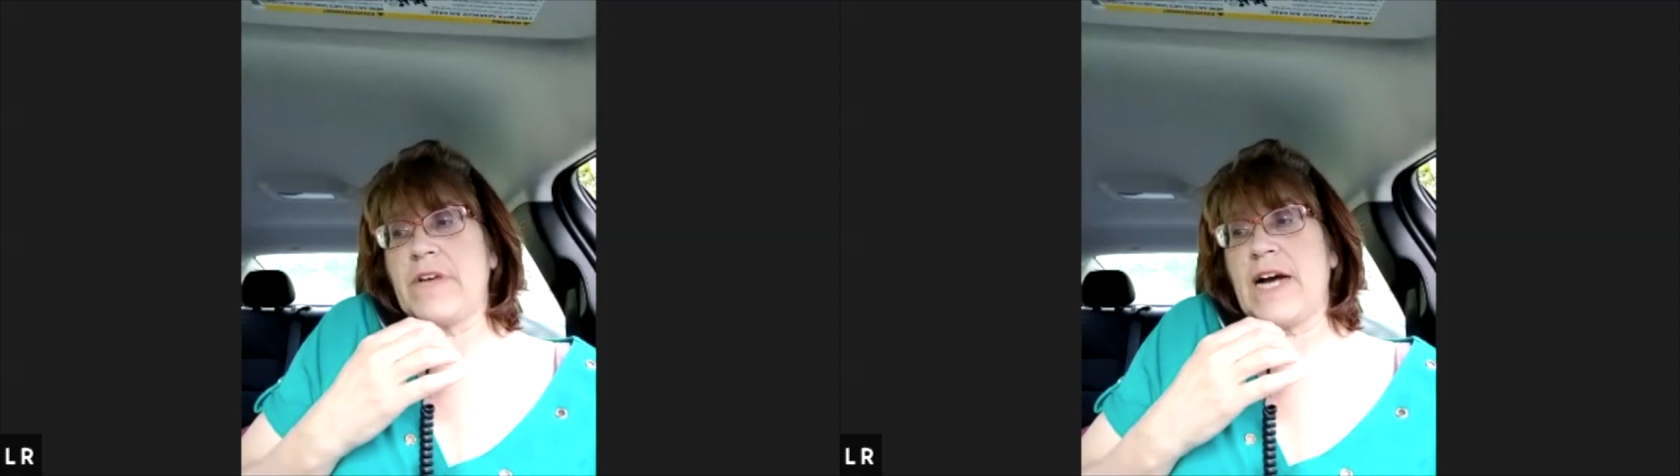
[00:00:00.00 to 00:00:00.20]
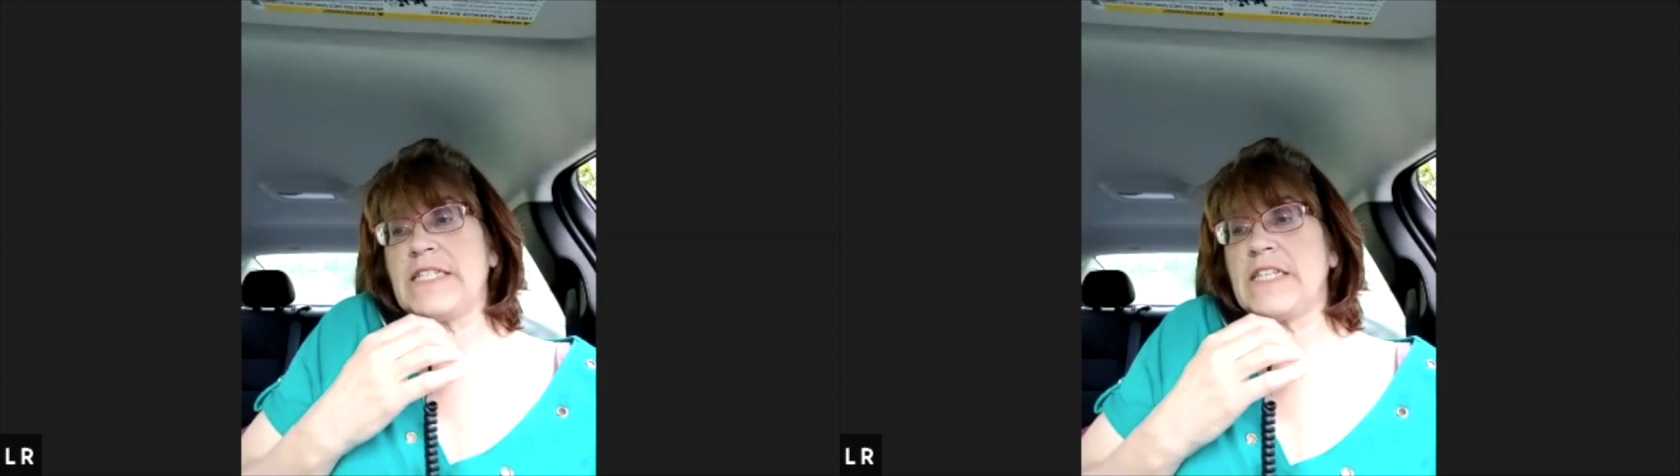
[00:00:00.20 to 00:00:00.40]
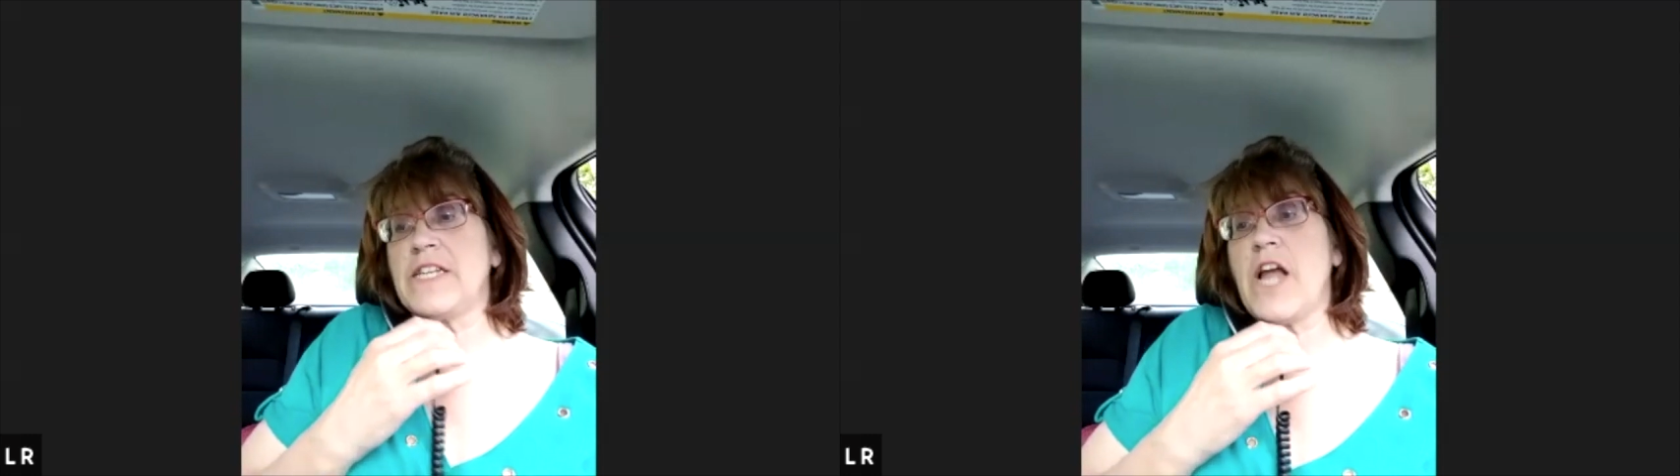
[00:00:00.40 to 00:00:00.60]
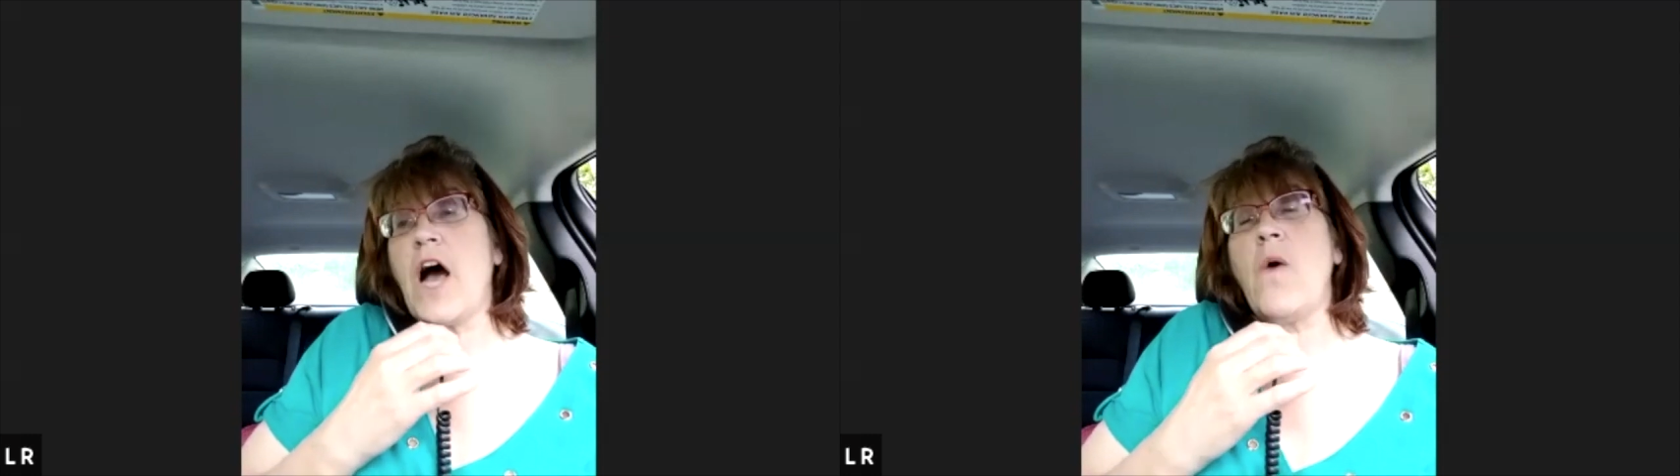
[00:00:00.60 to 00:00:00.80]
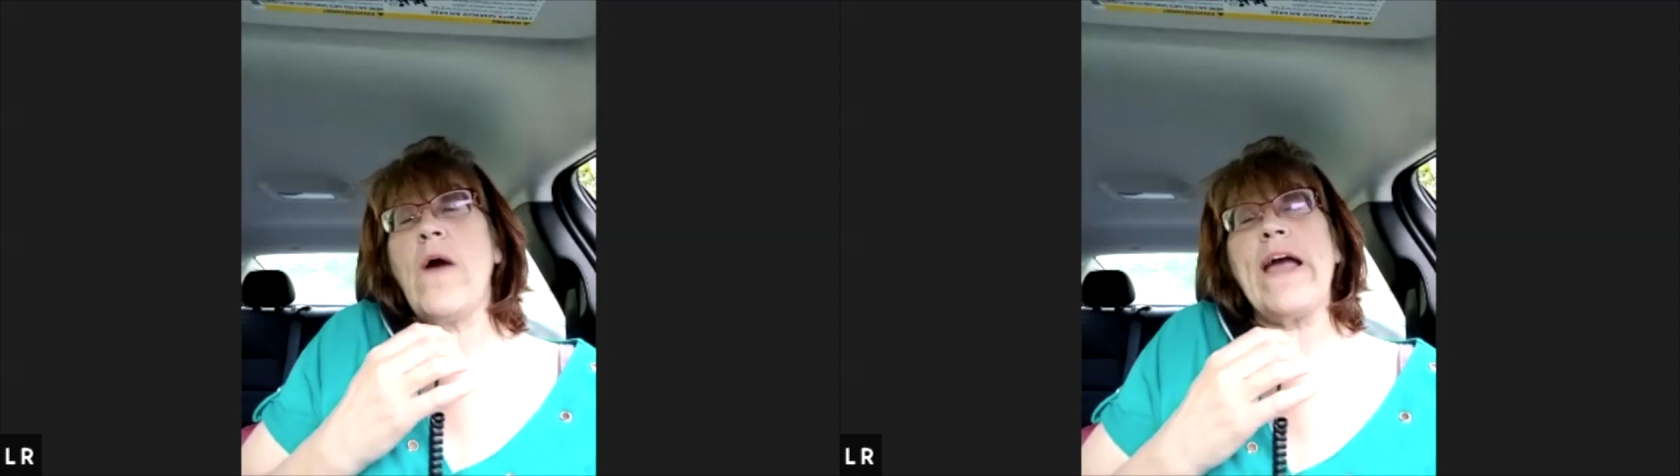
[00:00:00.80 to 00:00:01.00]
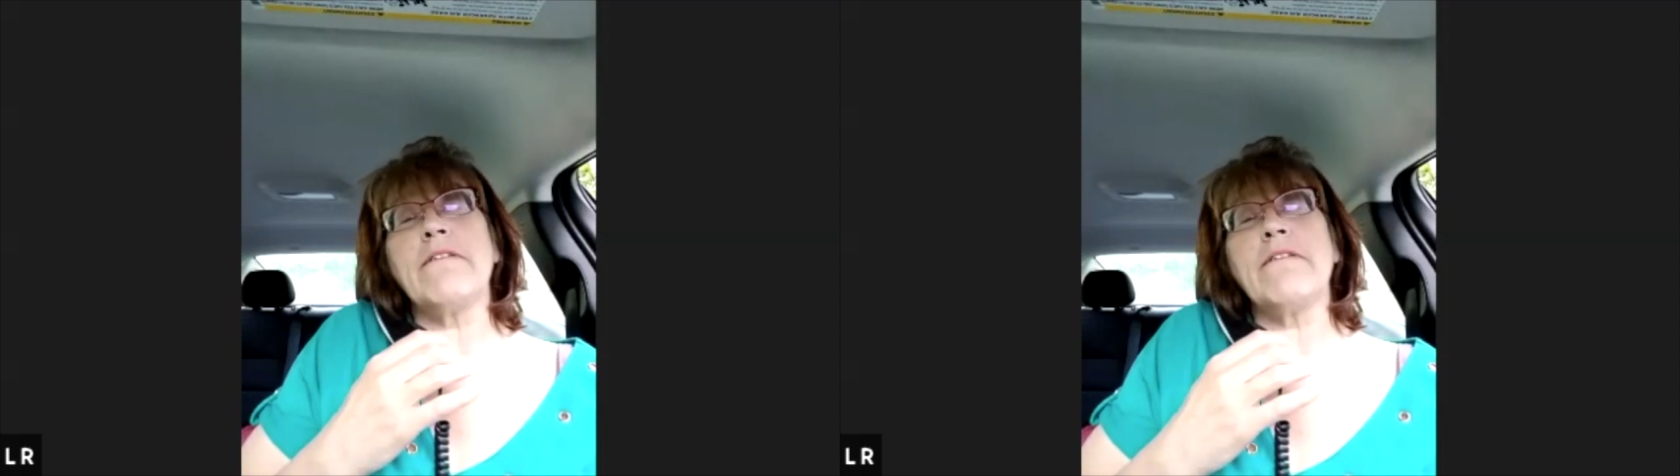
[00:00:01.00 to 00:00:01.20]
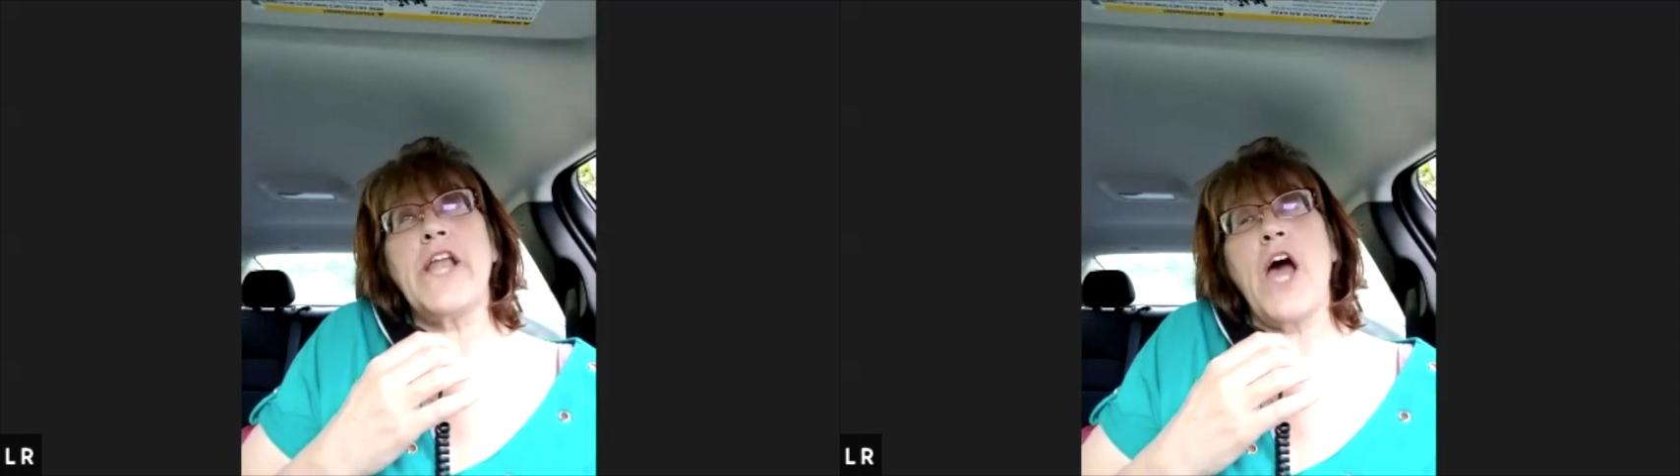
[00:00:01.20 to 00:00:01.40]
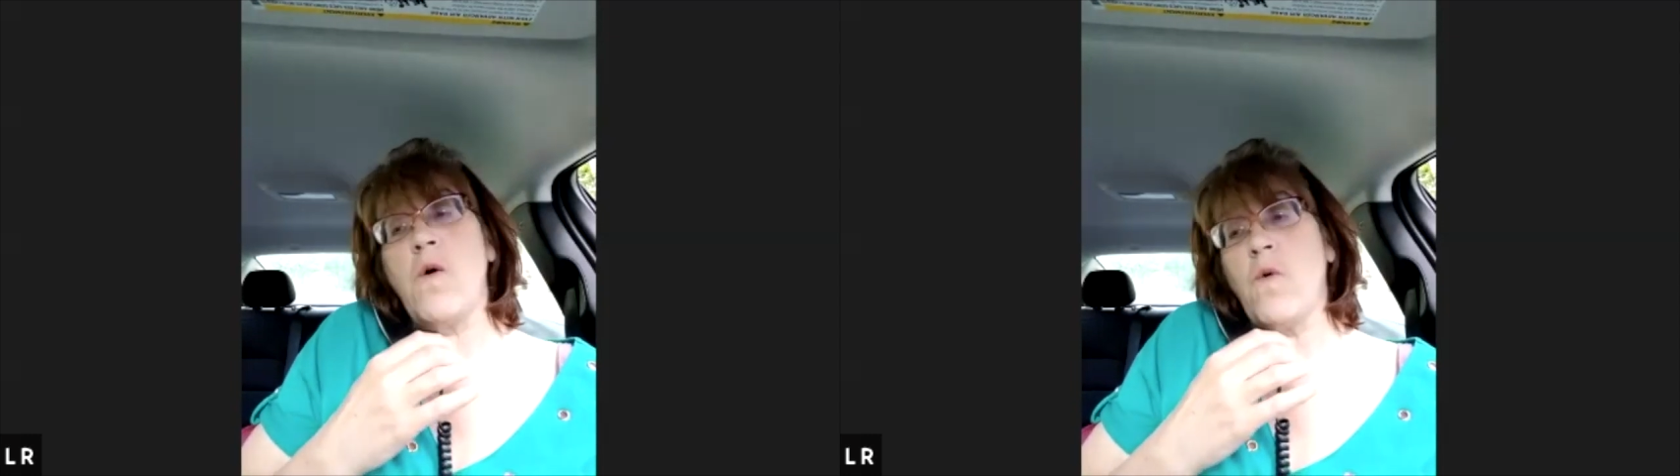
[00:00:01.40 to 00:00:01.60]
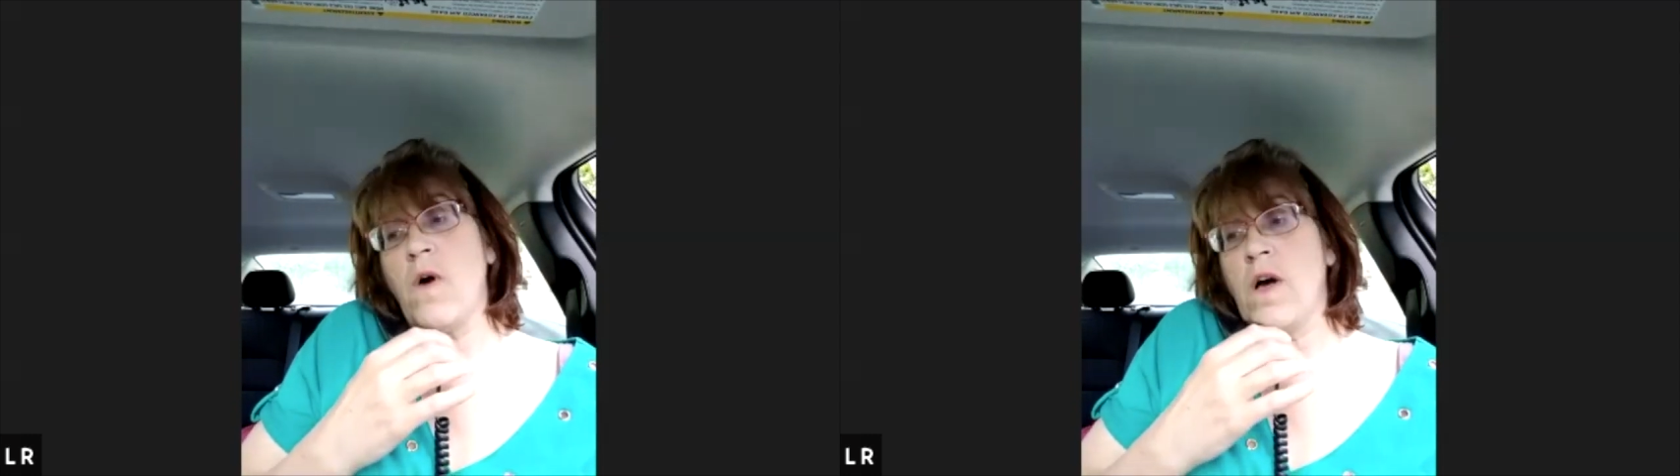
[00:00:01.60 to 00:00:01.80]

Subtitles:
I said, no, Harry, no.